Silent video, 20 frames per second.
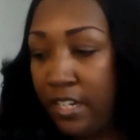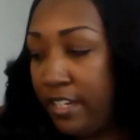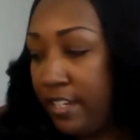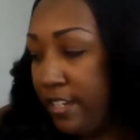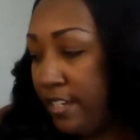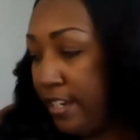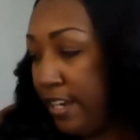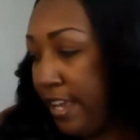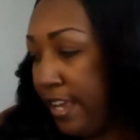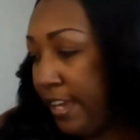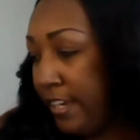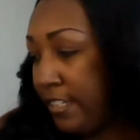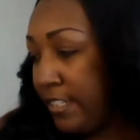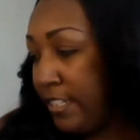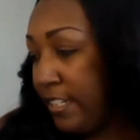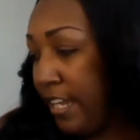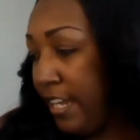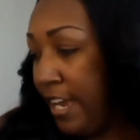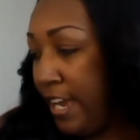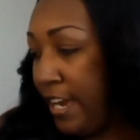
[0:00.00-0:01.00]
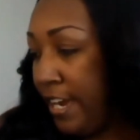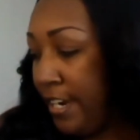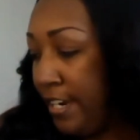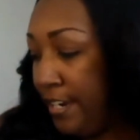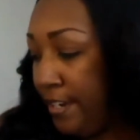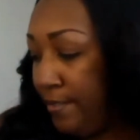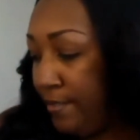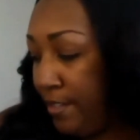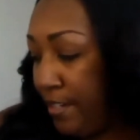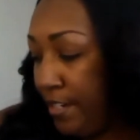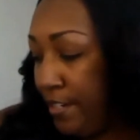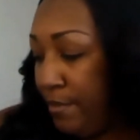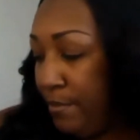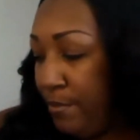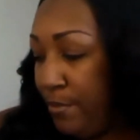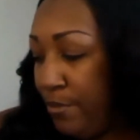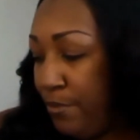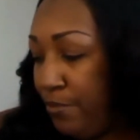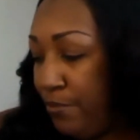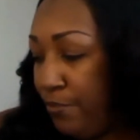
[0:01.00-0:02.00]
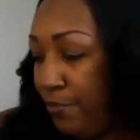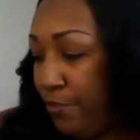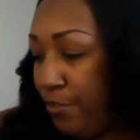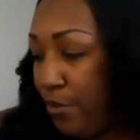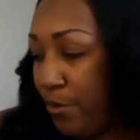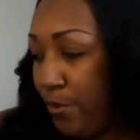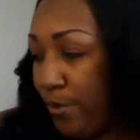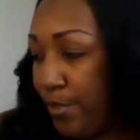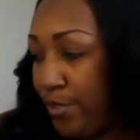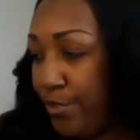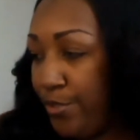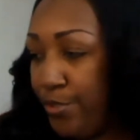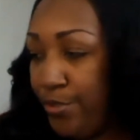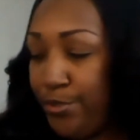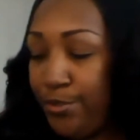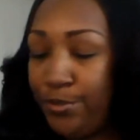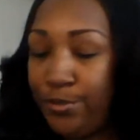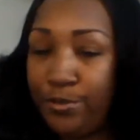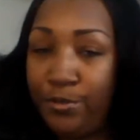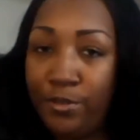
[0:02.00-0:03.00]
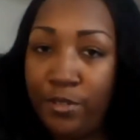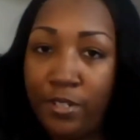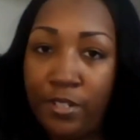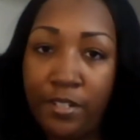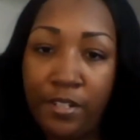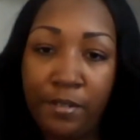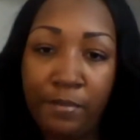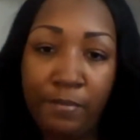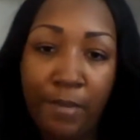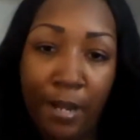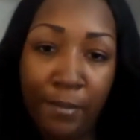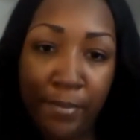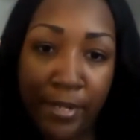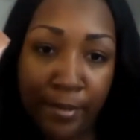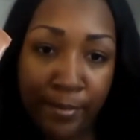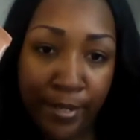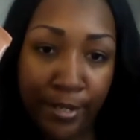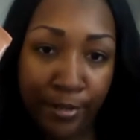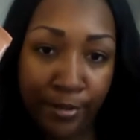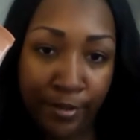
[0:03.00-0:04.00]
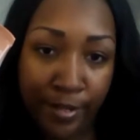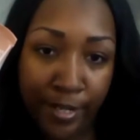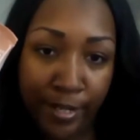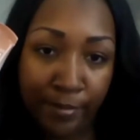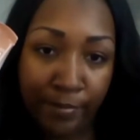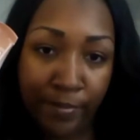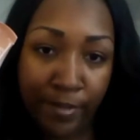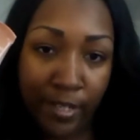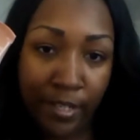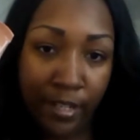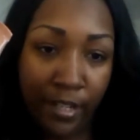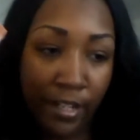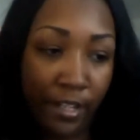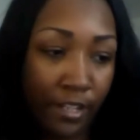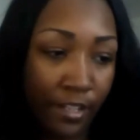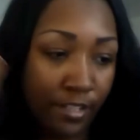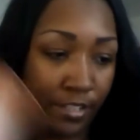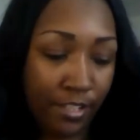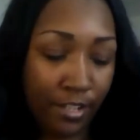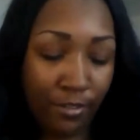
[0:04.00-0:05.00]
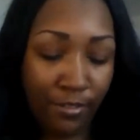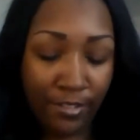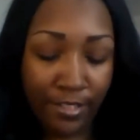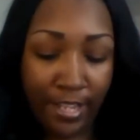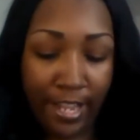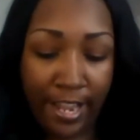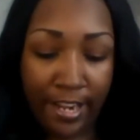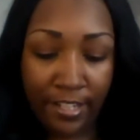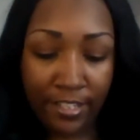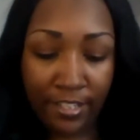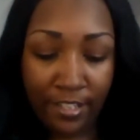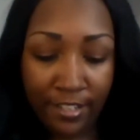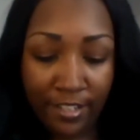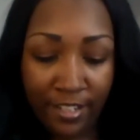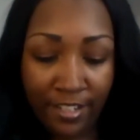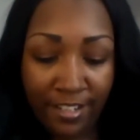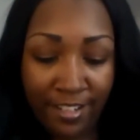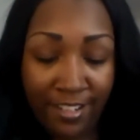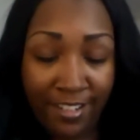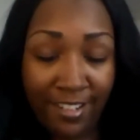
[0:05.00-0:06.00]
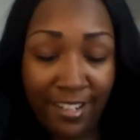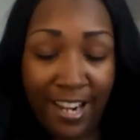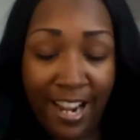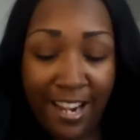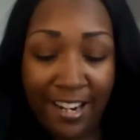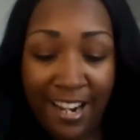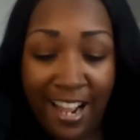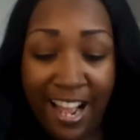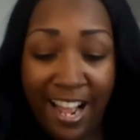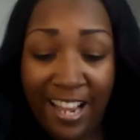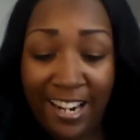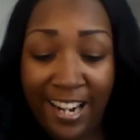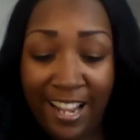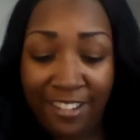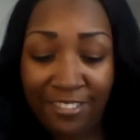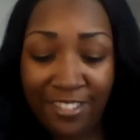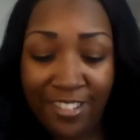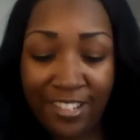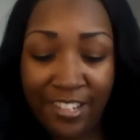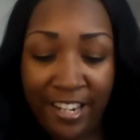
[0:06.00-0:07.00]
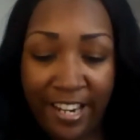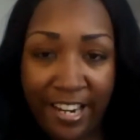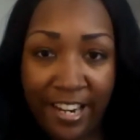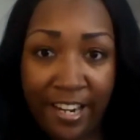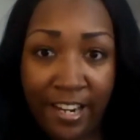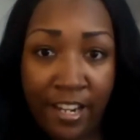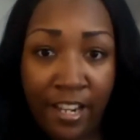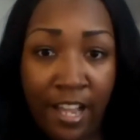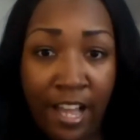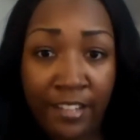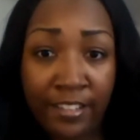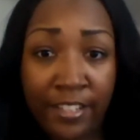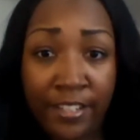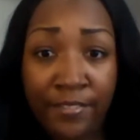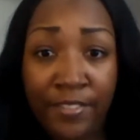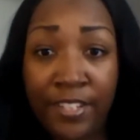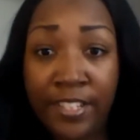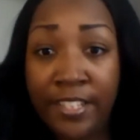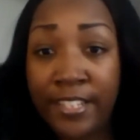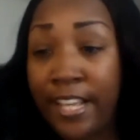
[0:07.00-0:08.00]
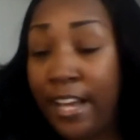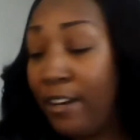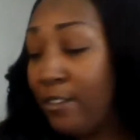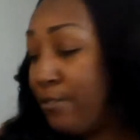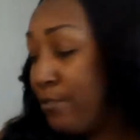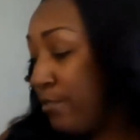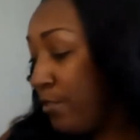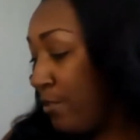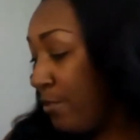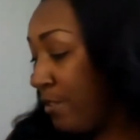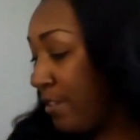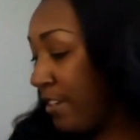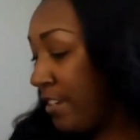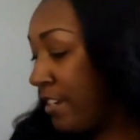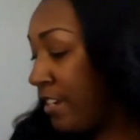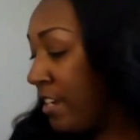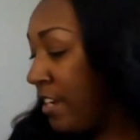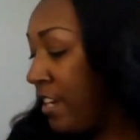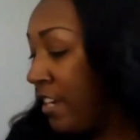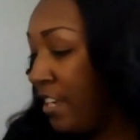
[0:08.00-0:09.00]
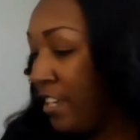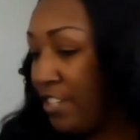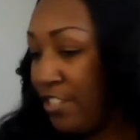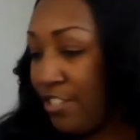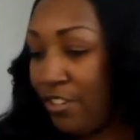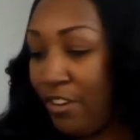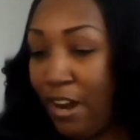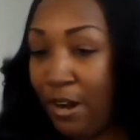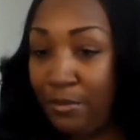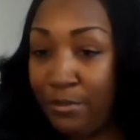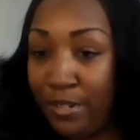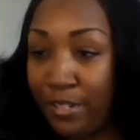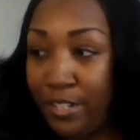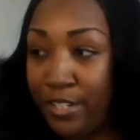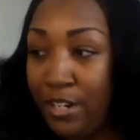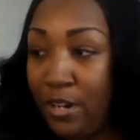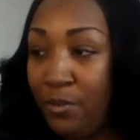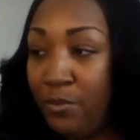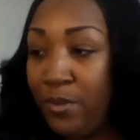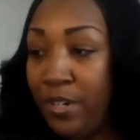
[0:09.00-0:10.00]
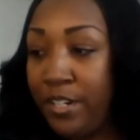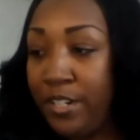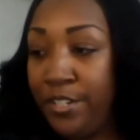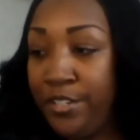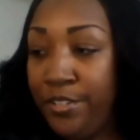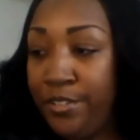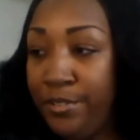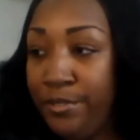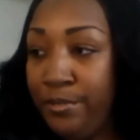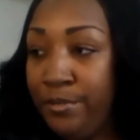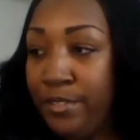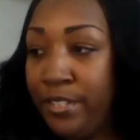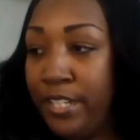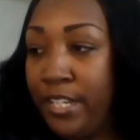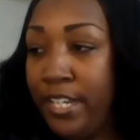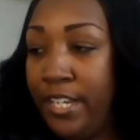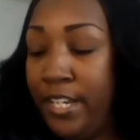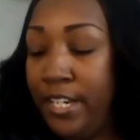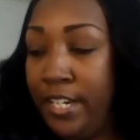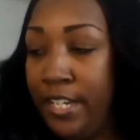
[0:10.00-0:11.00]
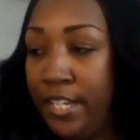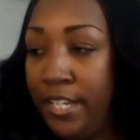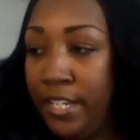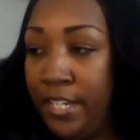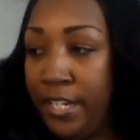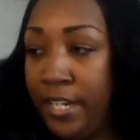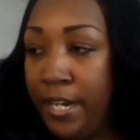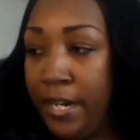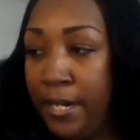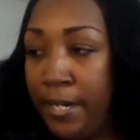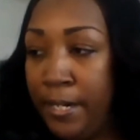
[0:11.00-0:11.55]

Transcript: Next, I am going to move forward to my BB cream. So it's actually kind of hot out today. I live in South Florida, so I really don't want to use any